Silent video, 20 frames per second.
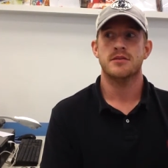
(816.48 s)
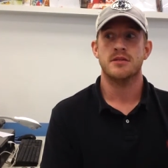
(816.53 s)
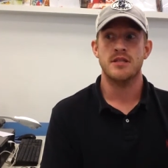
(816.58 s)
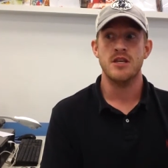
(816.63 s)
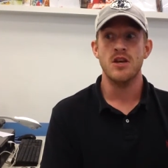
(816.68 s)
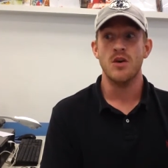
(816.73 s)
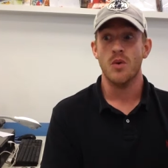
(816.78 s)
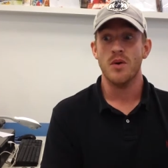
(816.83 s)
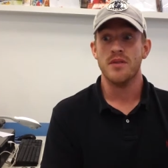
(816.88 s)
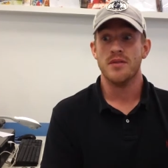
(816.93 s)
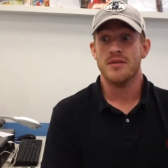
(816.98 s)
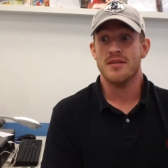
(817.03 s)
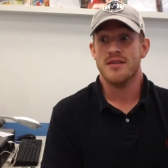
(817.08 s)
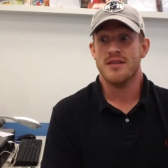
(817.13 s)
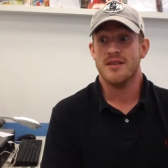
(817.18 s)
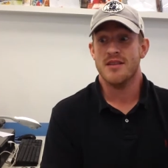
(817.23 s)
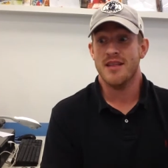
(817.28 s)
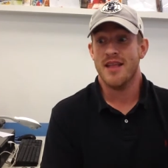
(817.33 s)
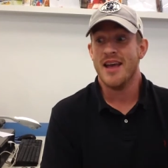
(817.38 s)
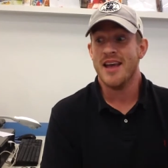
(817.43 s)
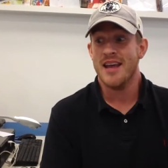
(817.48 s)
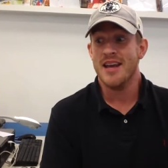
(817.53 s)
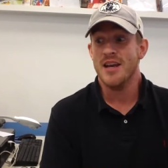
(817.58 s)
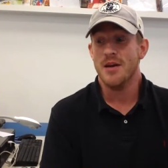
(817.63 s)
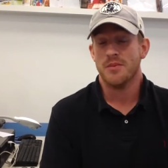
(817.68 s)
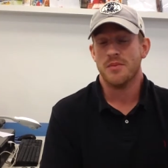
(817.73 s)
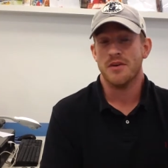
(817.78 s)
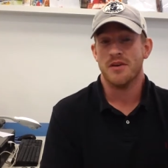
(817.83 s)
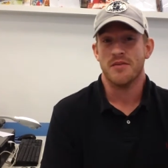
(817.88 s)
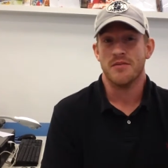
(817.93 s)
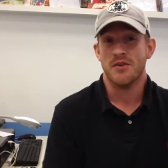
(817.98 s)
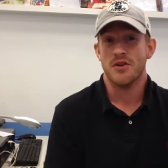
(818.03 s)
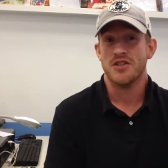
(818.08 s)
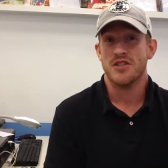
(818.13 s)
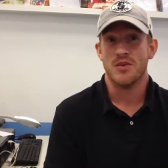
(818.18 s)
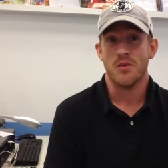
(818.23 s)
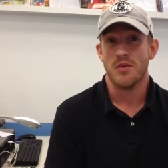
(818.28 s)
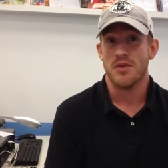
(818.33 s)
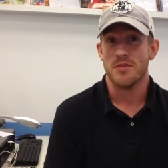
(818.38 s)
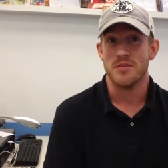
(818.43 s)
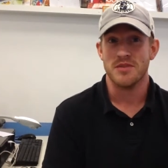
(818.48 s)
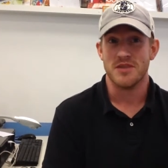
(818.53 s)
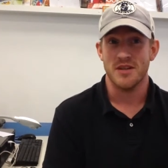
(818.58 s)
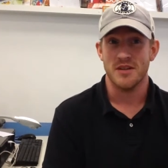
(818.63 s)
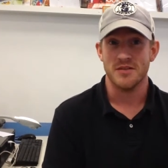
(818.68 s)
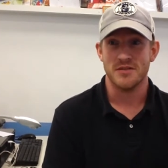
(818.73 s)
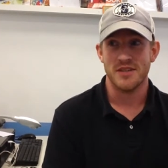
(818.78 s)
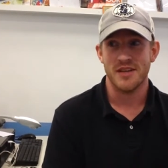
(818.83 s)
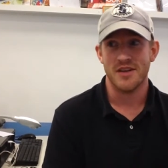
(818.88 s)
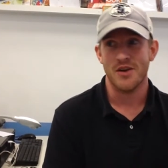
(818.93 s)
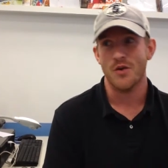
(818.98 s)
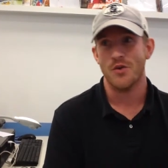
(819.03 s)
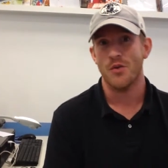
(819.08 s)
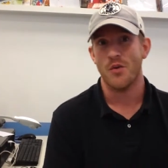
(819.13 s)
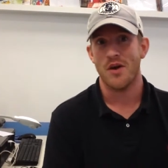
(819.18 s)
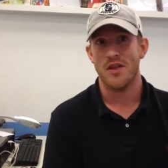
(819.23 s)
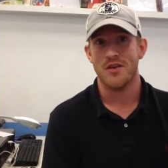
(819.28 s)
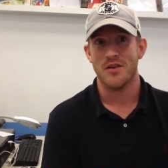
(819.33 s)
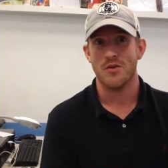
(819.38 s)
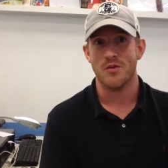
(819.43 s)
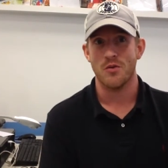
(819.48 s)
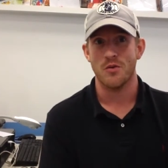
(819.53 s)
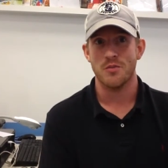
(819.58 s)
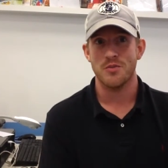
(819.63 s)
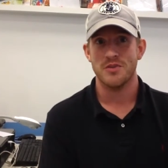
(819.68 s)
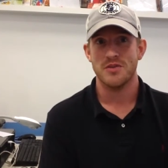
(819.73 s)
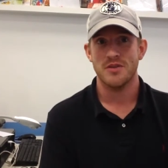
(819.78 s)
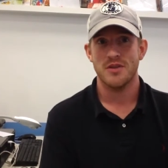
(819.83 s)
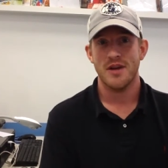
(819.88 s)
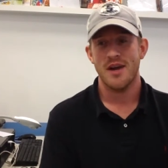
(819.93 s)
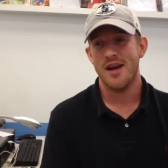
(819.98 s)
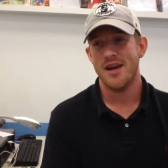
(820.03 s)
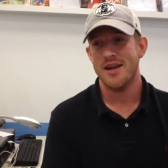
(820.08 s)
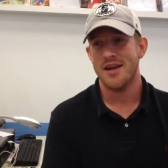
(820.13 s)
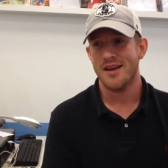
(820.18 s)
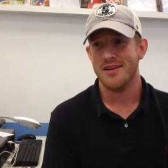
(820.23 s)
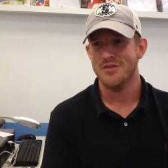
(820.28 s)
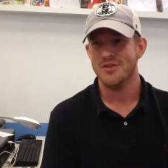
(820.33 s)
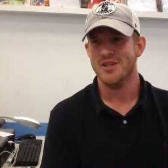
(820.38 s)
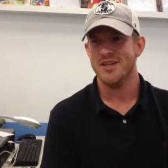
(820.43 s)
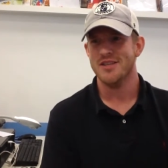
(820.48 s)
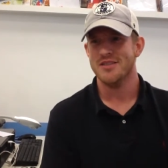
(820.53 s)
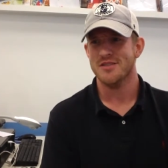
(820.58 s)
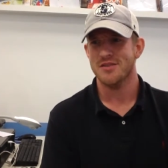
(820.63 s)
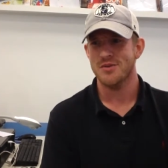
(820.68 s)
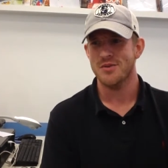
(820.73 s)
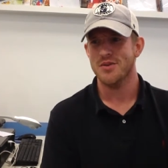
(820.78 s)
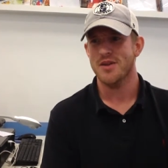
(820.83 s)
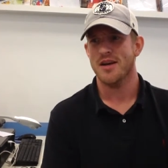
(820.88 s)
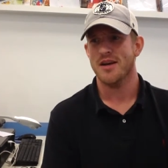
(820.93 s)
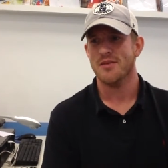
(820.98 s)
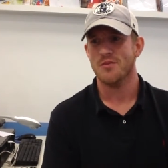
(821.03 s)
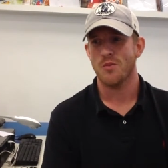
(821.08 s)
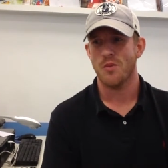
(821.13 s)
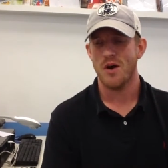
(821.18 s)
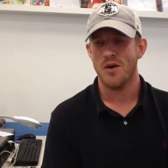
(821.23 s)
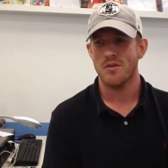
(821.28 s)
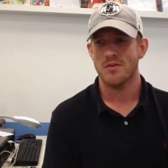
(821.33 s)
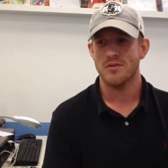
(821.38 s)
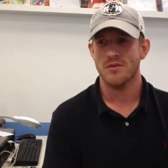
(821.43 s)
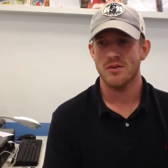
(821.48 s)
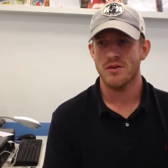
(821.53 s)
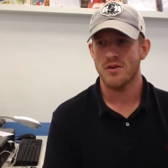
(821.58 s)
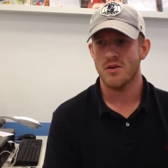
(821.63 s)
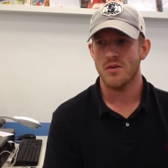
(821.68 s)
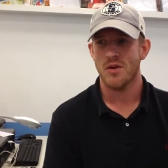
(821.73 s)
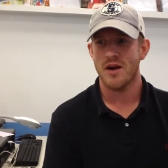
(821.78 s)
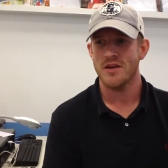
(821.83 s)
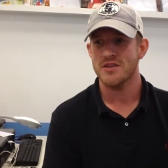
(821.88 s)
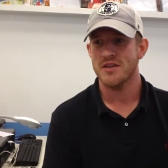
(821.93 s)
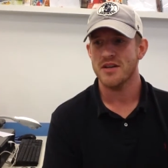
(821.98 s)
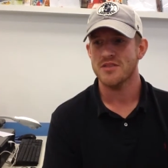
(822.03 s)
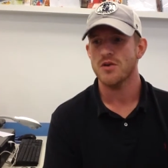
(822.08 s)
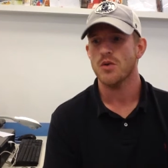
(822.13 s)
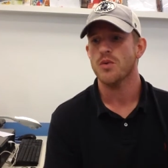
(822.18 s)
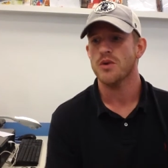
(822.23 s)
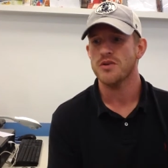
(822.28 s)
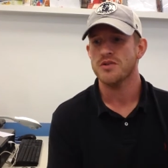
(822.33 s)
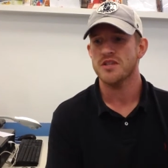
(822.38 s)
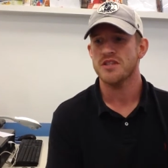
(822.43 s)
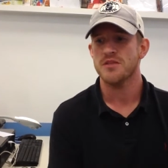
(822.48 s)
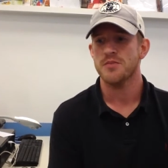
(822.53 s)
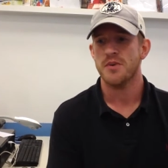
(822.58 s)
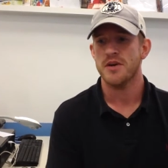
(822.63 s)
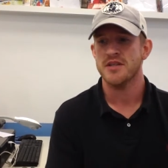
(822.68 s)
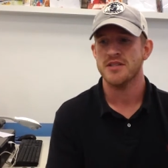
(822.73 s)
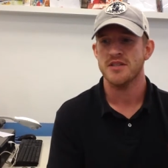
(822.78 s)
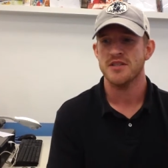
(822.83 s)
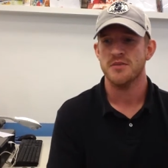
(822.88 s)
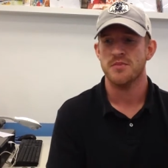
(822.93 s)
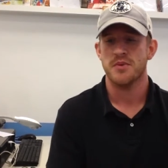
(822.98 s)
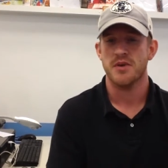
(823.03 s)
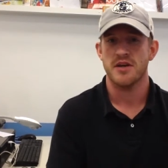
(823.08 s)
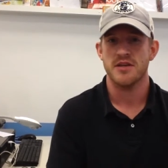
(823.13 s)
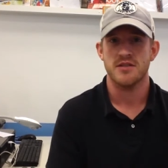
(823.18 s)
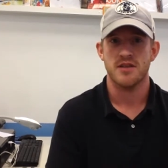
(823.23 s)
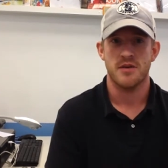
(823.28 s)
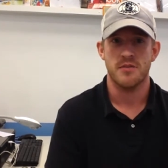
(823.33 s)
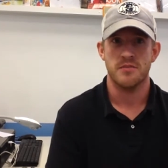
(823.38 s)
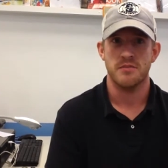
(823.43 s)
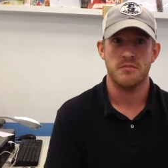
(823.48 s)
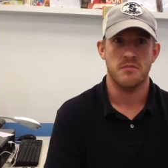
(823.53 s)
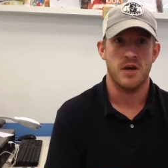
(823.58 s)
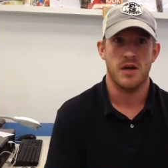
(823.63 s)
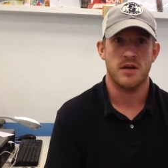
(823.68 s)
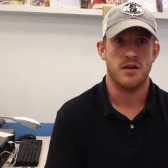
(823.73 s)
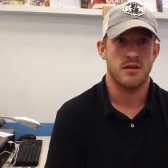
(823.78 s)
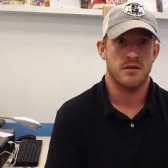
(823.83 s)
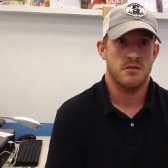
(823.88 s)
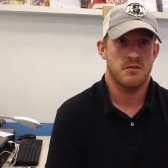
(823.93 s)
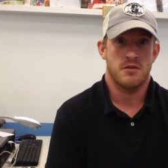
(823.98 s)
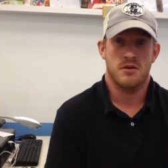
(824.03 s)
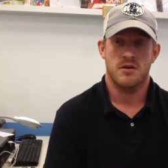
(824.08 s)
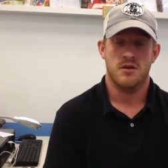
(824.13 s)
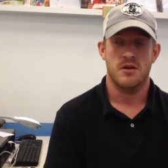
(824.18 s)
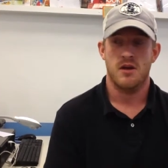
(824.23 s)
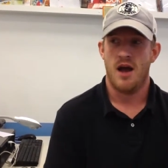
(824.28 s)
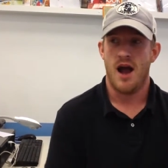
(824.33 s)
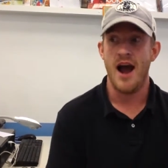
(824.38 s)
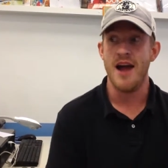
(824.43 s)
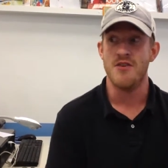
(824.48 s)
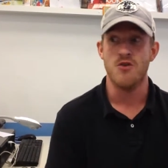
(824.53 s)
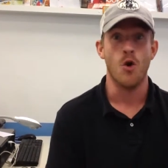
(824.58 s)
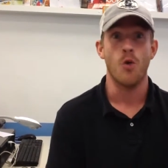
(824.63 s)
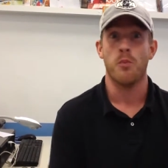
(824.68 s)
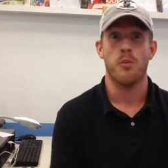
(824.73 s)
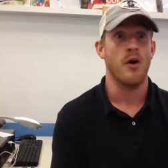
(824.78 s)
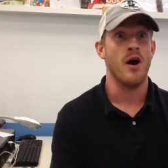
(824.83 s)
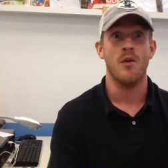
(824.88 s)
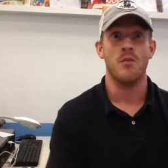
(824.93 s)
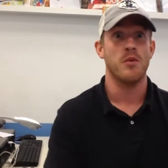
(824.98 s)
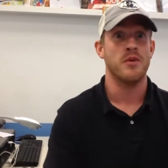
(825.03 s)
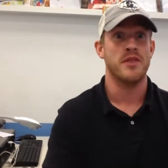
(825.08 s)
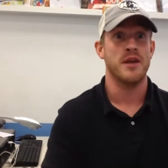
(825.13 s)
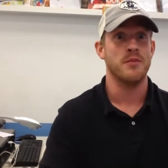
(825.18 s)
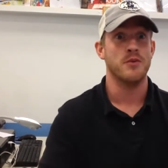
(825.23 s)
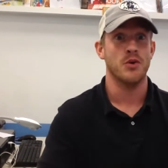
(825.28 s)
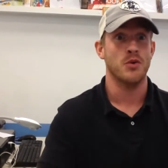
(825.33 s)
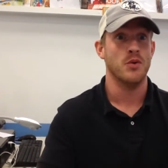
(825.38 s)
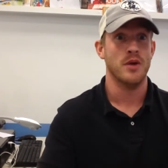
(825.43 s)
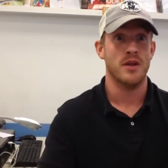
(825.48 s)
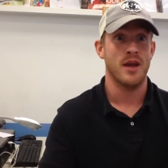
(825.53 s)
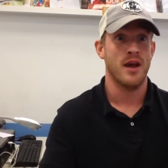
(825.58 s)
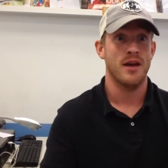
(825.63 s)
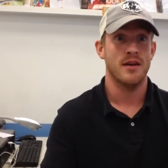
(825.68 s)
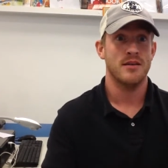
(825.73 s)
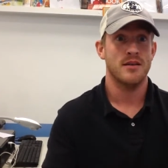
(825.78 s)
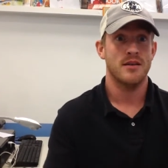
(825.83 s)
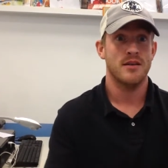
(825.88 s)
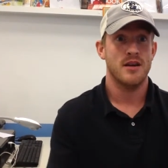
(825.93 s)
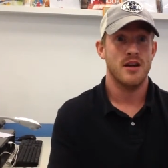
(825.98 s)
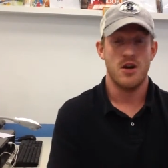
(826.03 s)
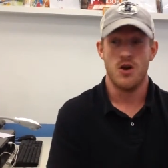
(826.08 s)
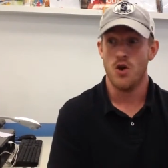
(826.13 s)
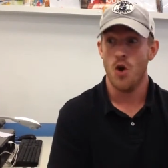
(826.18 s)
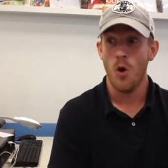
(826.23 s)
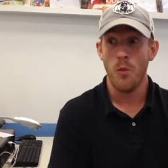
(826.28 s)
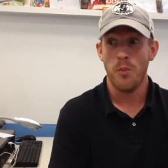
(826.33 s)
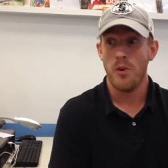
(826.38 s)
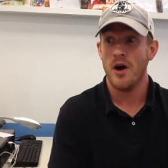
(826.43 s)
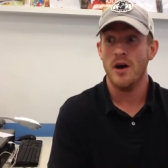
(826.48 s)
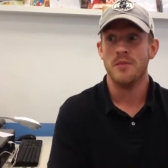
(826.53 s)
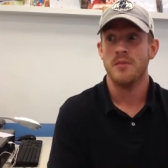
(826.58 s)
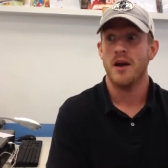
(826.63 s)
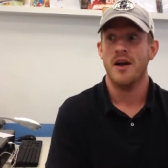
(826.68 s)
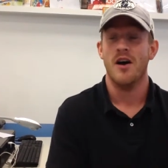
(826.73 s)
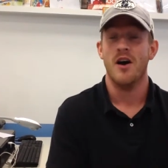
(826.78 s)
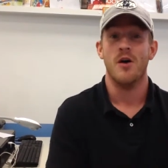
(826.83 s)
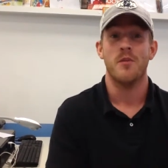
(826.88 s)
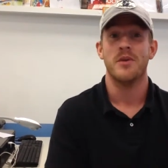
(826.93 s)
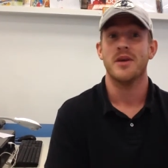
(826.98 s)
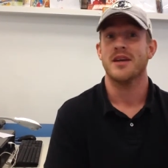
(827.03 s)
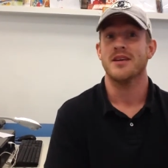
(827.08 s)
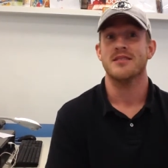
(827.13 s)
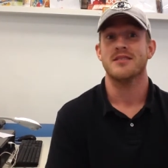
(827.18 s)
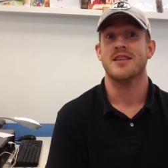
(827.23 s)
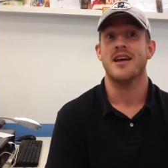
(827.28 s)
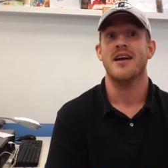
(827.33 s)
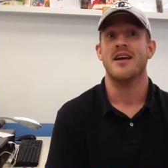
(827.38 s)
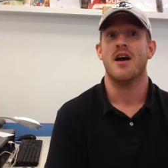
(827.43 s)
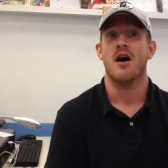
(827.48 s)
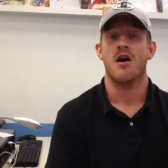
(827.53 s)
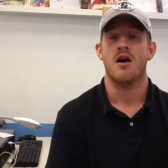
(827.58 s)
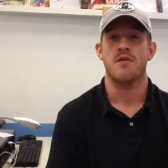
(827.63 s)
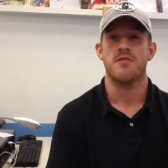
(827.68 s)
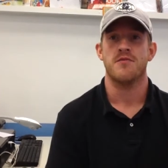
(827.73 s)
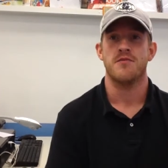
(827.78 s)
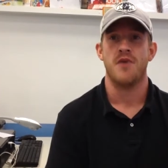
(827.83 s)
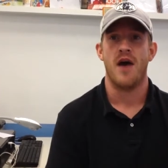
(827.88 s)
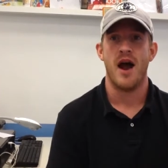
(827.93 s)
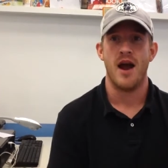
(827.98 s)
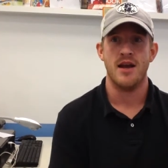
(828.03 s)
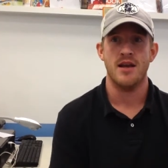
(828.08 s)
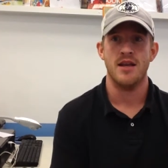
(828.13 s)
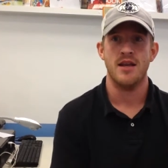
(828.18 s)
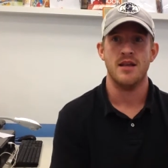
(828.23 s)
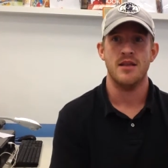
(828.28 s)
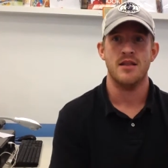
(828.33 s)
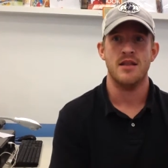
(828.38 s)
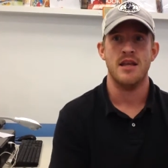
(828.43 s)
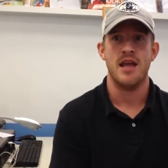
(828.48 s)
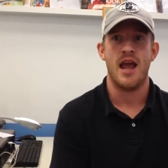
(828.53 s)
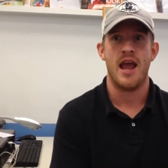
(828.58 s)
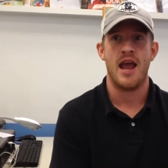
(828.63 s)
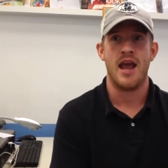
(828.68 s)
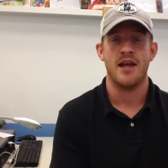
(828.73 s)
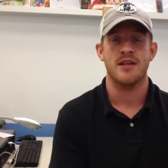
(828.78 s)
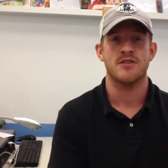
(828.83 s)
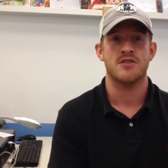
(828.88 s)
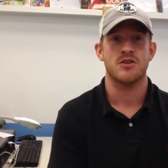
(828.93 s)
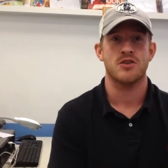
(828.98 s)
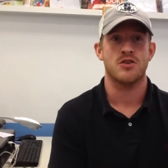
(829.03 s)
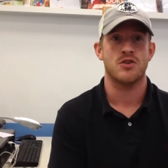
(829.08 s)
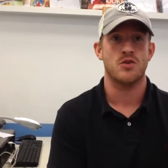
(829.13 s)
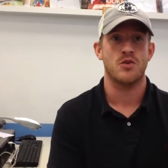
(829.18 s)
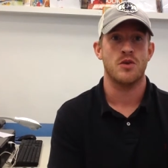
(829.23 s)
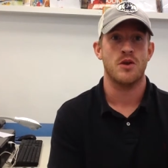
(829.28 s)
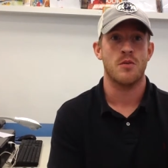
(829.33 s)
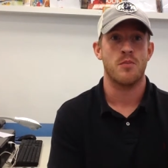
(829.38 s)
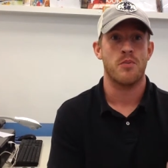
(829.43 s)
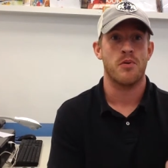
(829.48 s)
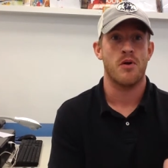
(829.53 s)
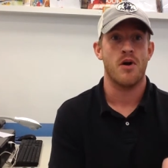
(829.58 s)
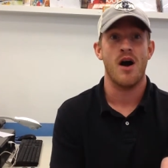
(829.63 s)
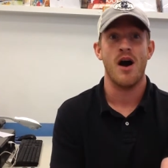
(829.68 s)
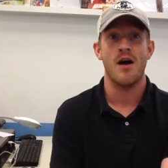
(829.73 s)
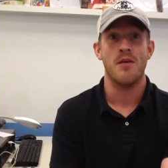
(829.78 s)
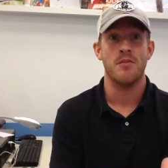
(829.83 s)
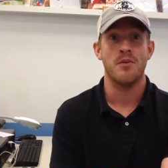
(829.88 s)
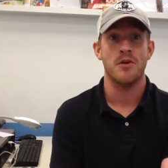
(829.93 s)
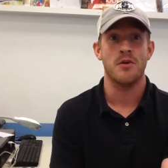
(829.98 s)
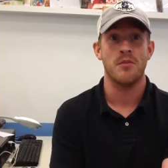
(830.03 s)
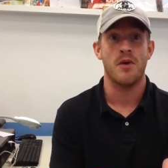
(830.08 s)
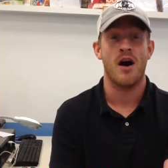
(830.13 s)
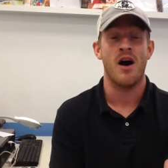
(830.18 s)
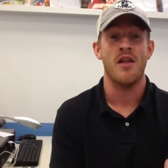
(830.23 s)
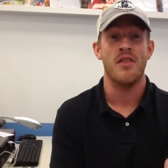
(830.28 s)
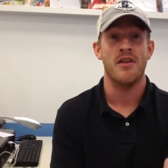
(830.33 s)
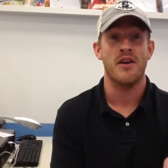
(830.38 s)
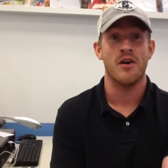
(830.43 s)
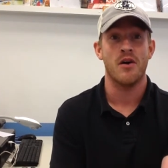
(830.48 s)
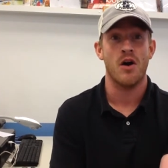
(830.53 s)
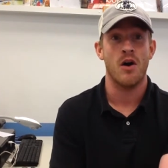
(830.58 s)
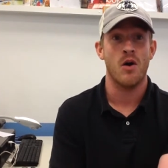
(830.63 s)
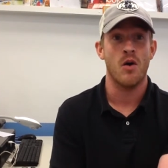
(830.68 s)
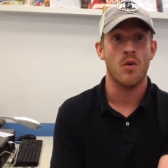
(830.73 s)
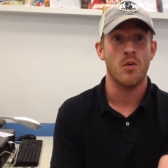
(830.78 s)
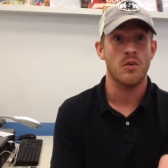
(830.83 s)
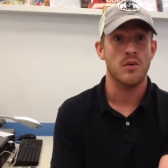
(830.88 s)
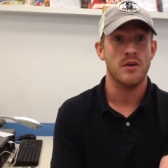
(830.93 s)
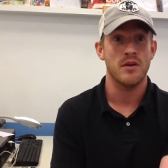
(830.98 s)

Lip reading: you know what? They end up conversing with themselves. They go to other groups. Hey, how'd you guys do that? How'd you guys, we use this applies. I'm like, I had no problem with them doing that. No problem at all, because they are finding the answer to their problem on their own.